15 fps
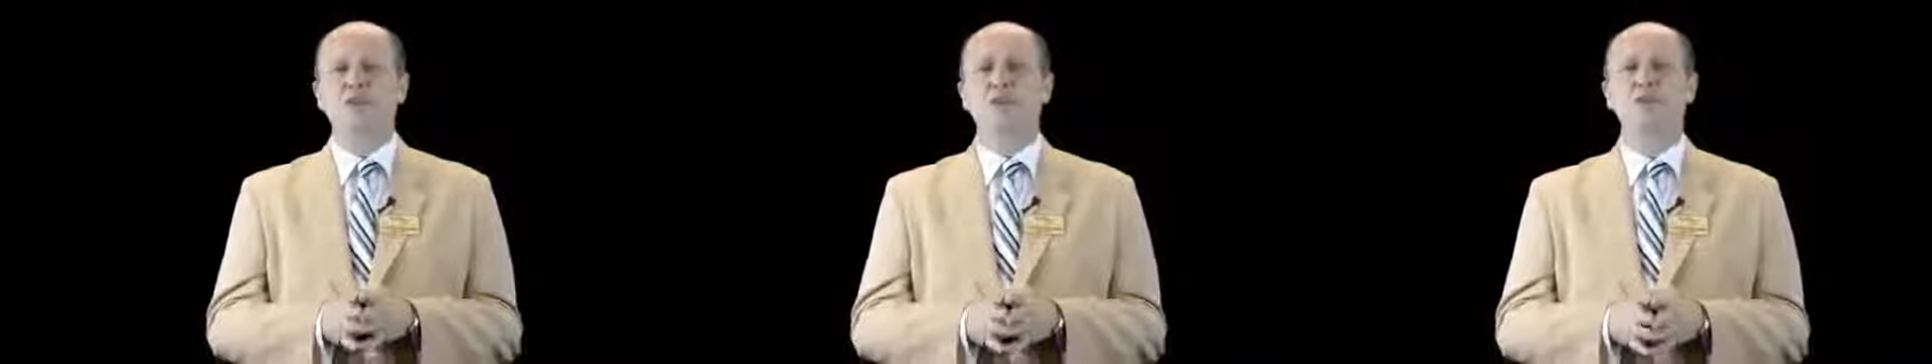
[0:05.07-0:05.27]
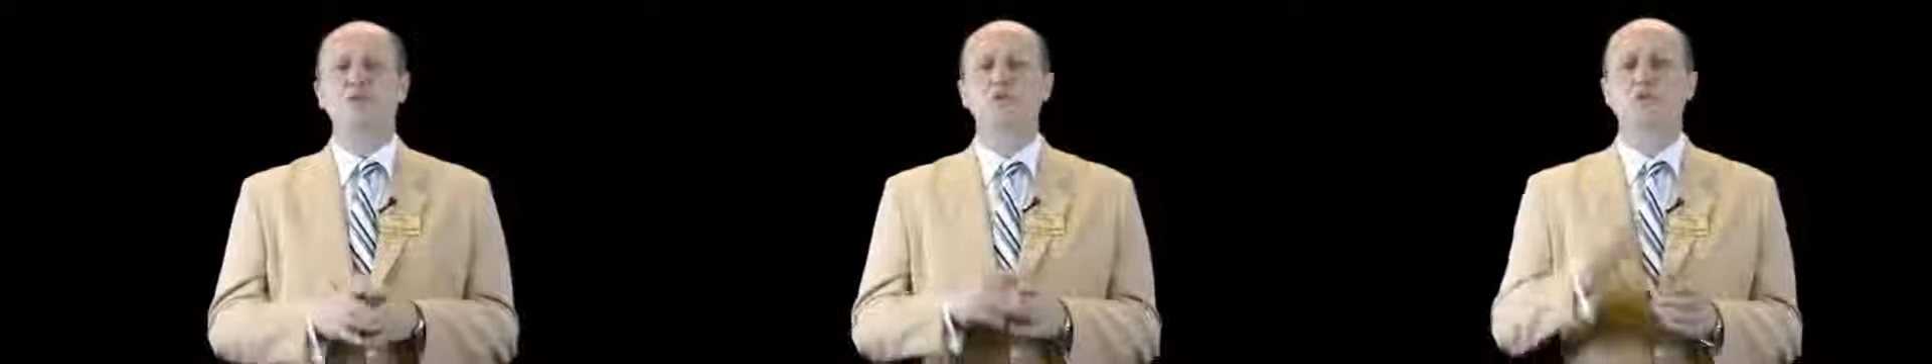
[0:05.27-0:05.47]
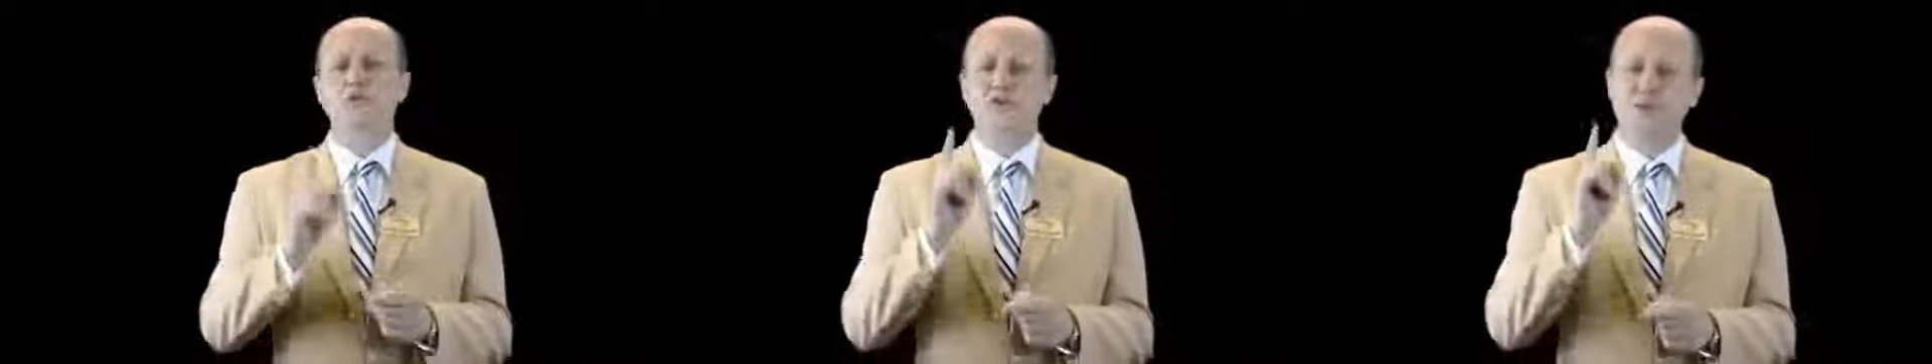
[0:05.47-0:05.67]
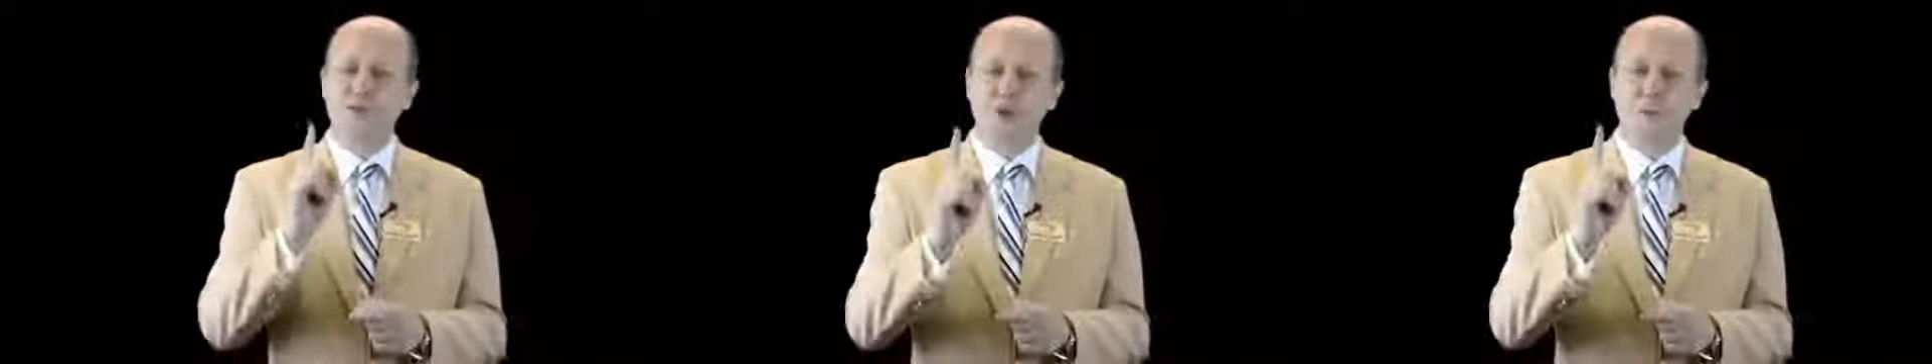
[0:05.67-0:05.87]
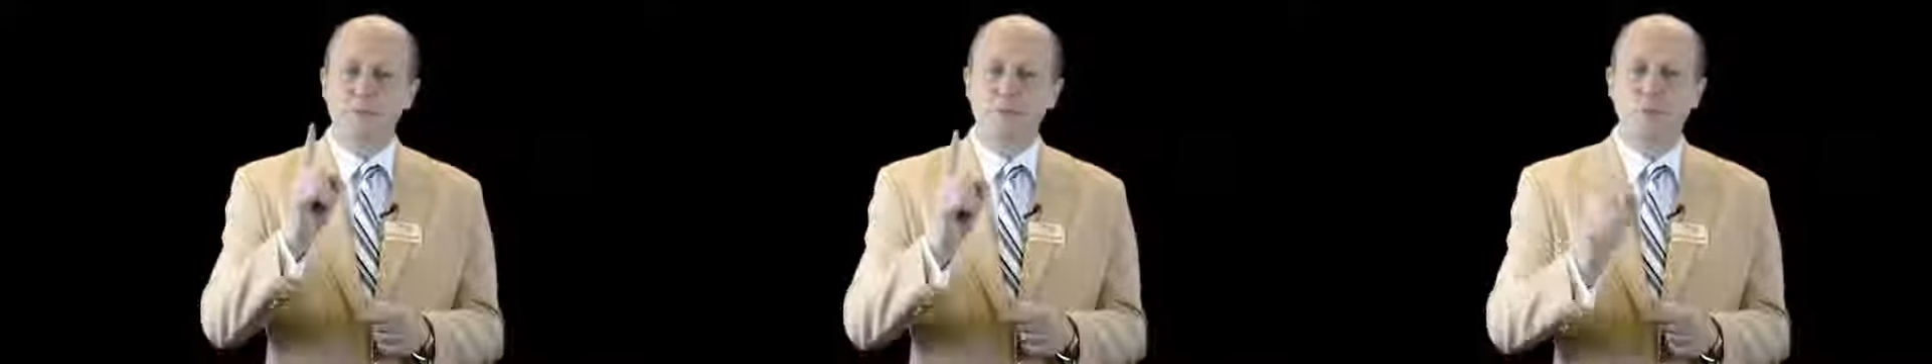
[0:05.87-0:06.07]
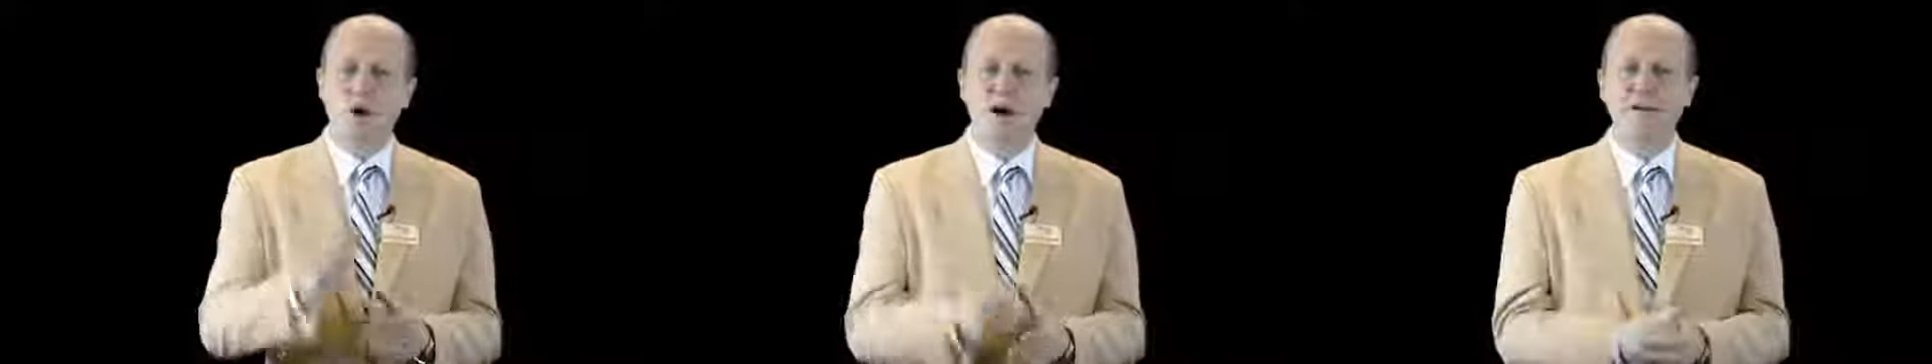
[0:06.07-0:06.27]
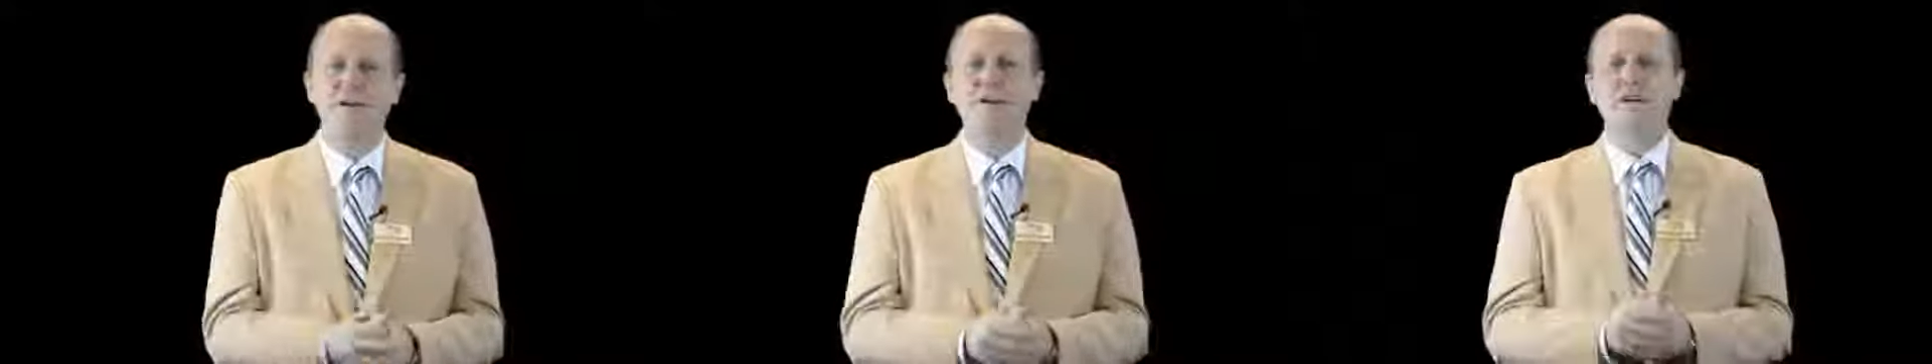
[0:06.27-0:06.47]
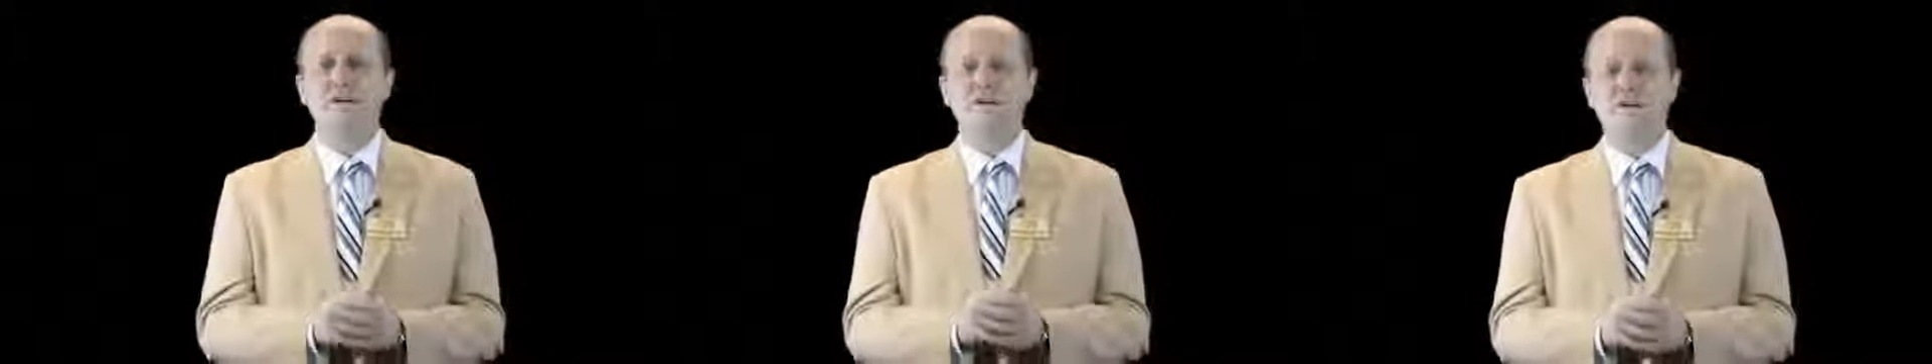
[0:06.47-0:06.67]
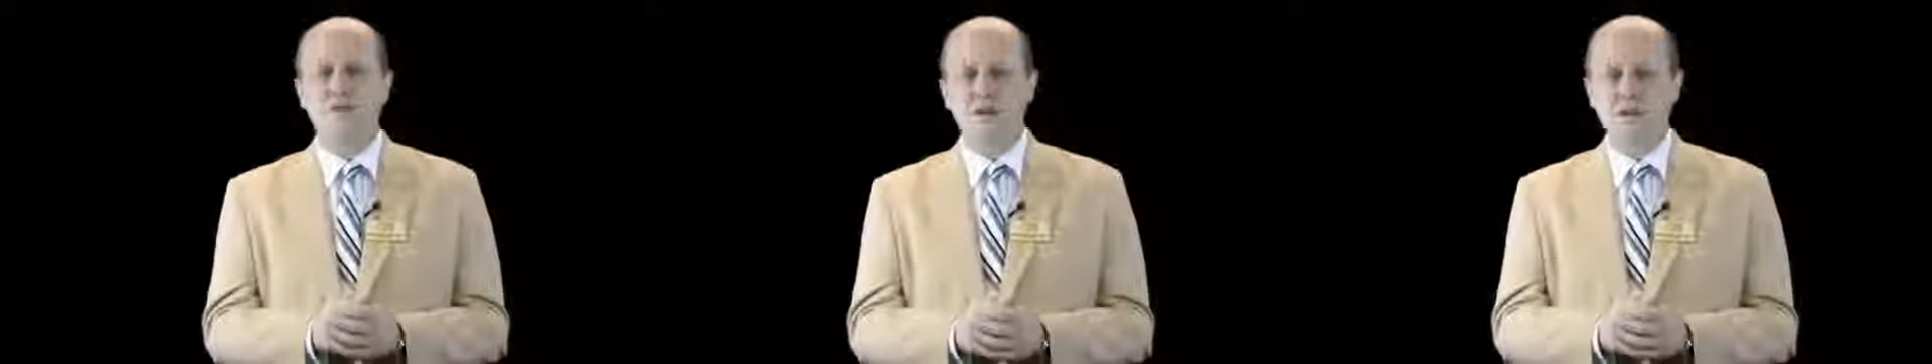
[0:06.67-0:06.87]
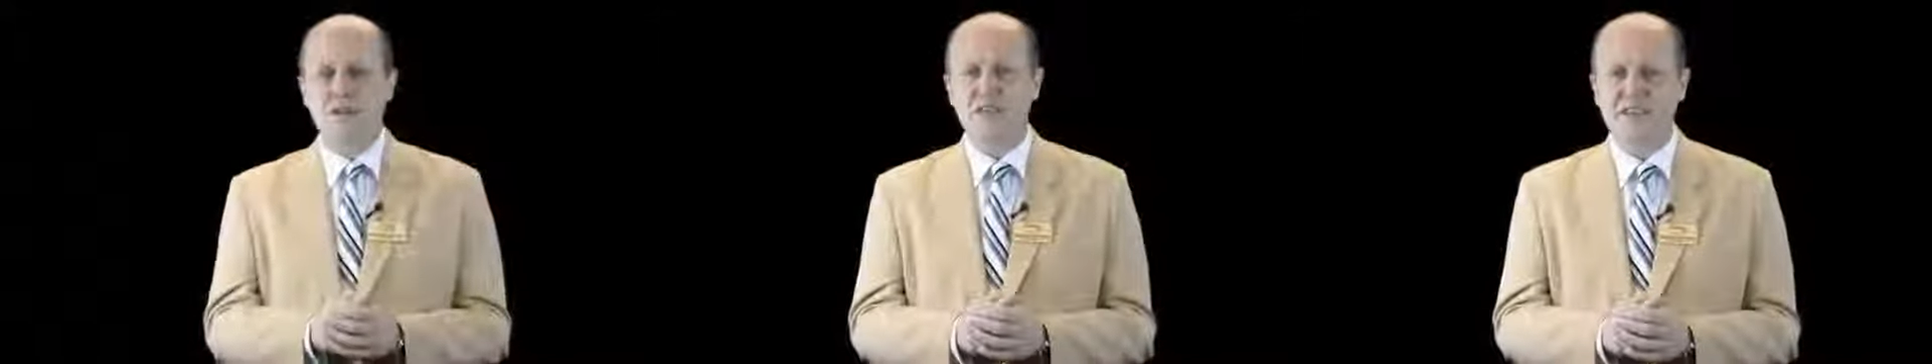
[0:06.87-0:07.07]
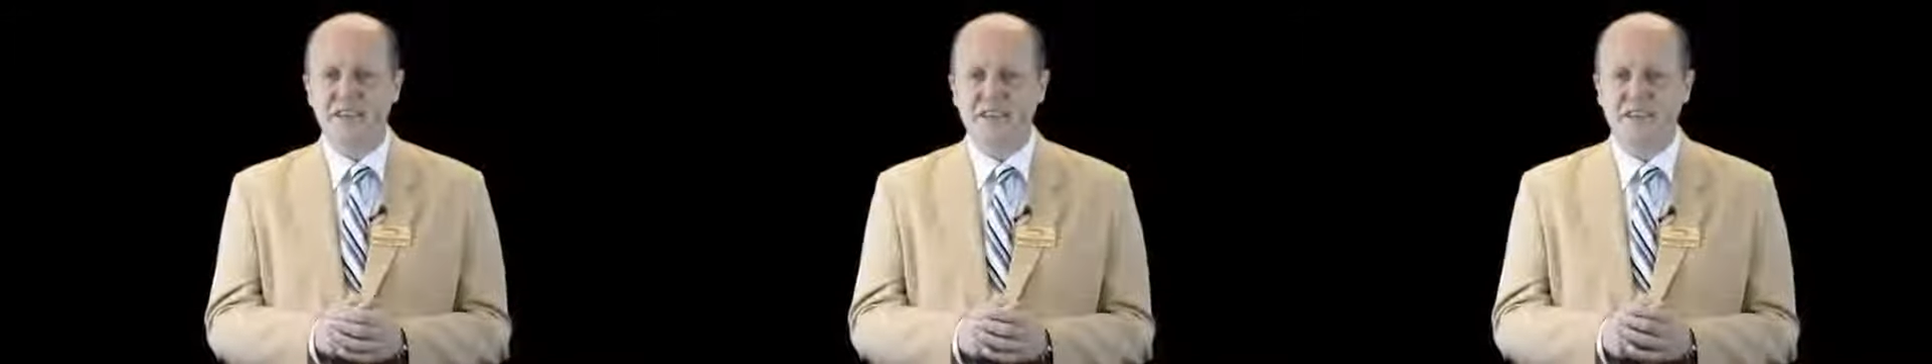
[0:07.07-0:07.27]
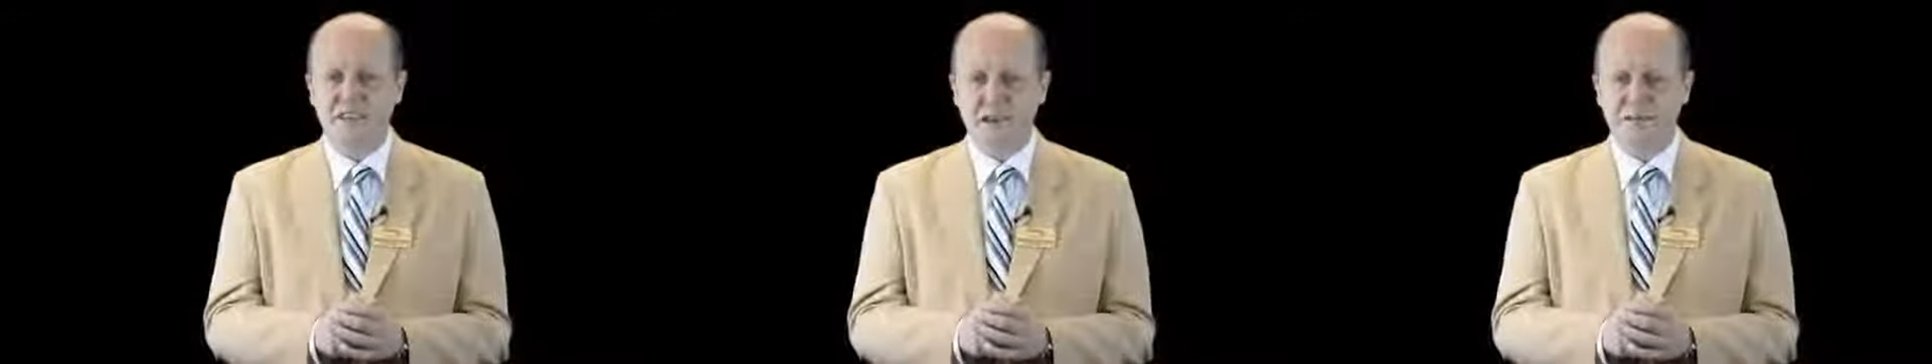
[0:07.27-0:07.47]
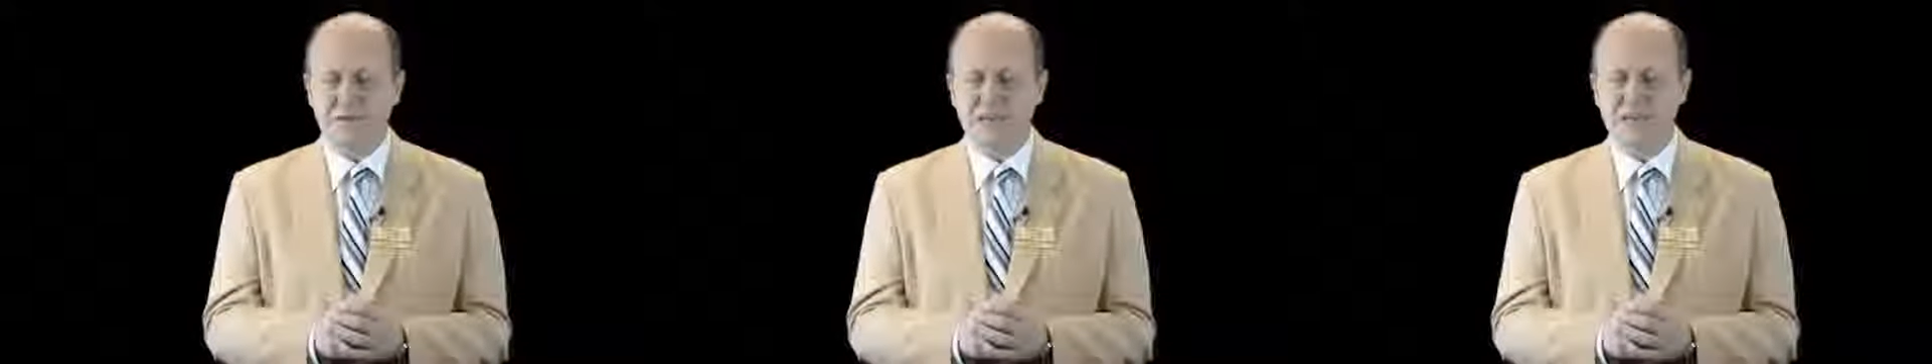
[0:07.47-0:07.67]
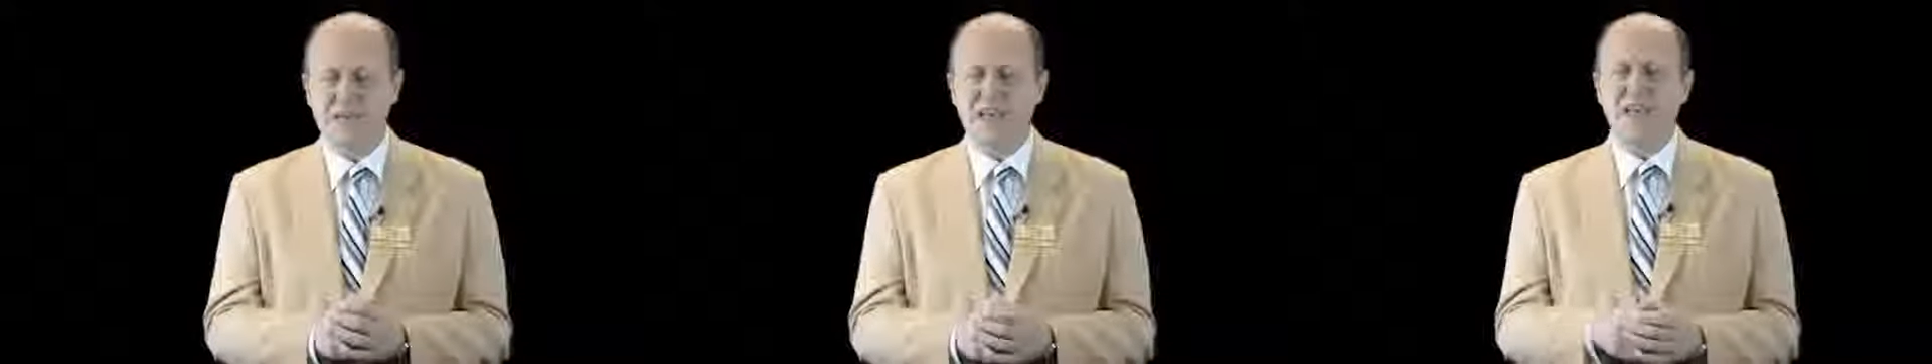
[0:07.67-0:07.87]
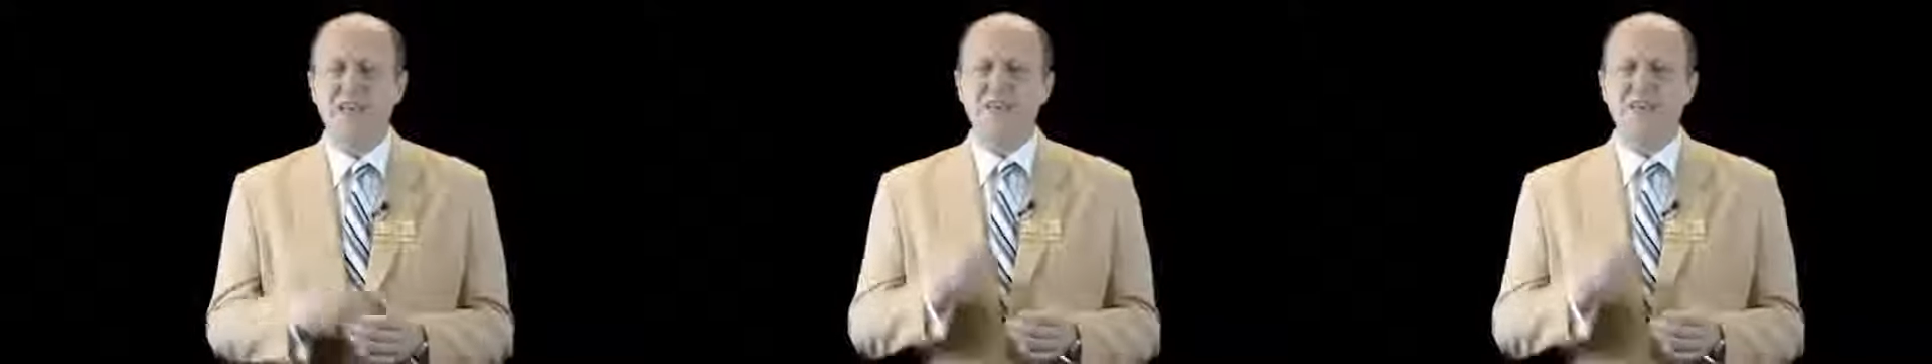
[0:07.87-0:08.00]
Houston's number one real estate office.